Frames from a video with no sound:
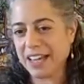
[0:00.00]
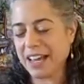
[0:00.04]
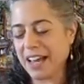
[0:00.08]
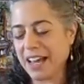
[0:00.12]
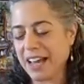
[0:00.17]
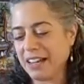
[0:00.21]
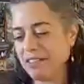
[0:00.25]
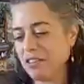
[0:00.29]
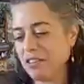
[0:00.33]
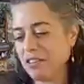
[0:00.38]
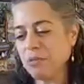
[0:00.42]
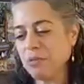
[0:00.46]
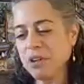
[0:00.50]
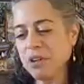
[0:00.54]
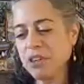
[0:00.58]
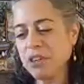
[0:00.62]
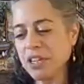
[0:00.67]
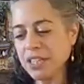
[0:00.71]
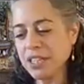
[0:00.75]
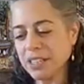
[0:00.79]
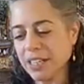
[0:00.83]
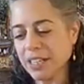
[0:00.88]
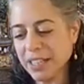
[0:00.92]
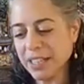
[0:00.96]
And the three
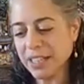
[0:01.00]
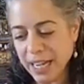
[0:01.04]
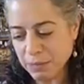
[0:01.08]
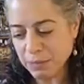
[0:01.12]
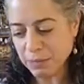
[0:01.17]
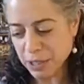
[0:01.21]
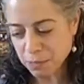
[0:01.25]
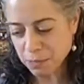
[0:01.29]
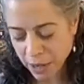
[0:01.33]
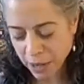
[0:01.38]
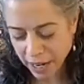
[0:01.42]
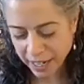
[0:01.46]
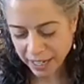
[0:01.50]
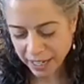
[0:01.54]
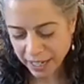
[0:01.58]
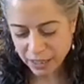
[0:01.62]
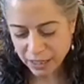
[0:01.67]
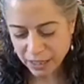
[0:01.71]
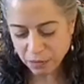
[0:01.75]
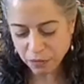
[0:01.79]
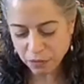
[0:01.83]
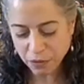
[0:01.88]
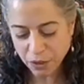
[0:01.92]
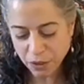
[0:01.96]
things that came to
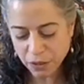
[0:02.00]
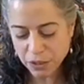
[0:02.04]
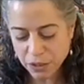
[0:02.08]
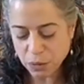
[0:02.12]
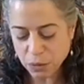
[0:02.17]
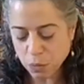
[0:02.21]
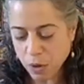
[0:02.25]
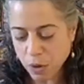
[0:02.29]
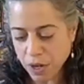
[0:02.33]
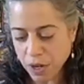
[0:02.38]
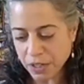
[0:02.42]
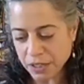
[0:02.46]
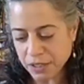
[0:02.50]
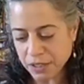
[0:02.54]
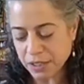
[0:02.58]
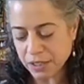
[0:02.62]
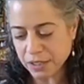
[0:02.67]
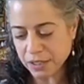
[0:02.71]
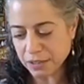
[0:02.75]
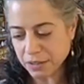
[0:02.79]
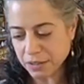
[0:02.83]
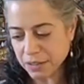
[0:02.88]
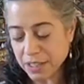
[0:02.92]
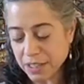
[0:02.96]
mind first
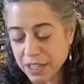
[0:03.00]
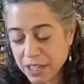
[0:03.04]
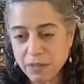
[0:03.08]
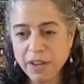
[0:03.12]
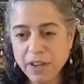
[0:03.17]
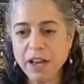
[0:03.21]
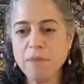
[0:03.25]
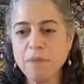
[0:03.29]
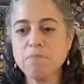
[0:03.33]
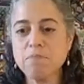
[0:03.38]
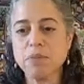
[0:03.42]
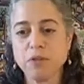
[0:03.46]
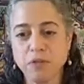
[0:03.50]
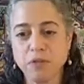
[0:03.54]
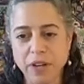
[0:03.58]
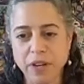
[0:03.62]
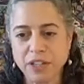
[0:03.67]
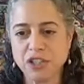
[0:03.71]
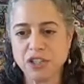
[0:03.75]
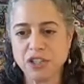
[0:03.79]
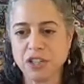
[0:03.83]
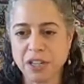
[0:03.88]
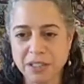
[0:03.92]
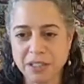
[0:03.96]
was giving up
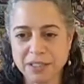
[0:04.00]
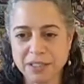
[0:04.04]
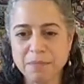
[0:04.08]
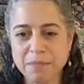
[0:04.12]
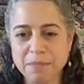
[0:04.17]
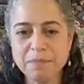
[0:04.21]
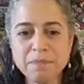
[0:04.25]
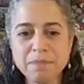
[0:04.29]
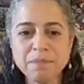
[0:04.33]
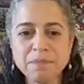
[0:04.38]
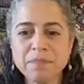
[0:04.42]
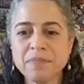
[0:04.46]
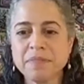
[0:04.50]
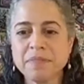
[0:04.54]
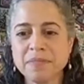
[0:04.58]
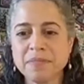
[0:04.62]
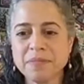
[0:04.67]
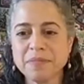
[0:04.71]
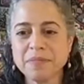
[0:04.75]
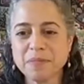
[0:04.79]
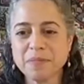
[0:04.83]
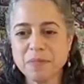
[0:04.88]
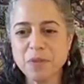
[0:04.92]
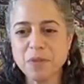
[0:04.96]
perfectionism,
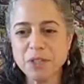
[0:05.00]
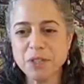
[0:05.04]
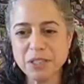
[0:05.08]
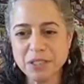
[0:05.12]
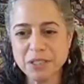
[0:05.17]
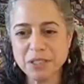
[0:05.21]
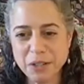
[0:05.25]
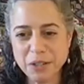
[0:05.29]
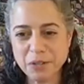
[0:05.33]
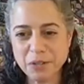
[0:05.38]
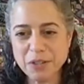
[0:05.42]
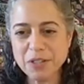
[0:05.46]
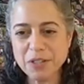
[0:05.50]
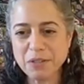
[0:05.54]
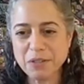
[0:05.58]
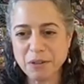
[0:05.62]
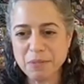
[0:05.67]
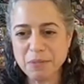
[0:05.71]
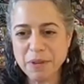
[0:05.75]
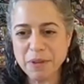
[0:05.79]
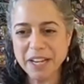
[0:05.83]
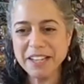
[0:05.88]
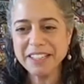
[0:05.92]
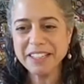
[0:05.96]
which is huge
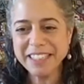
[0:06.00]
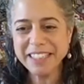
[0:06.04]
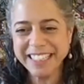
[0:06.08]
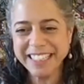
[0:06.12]
for me.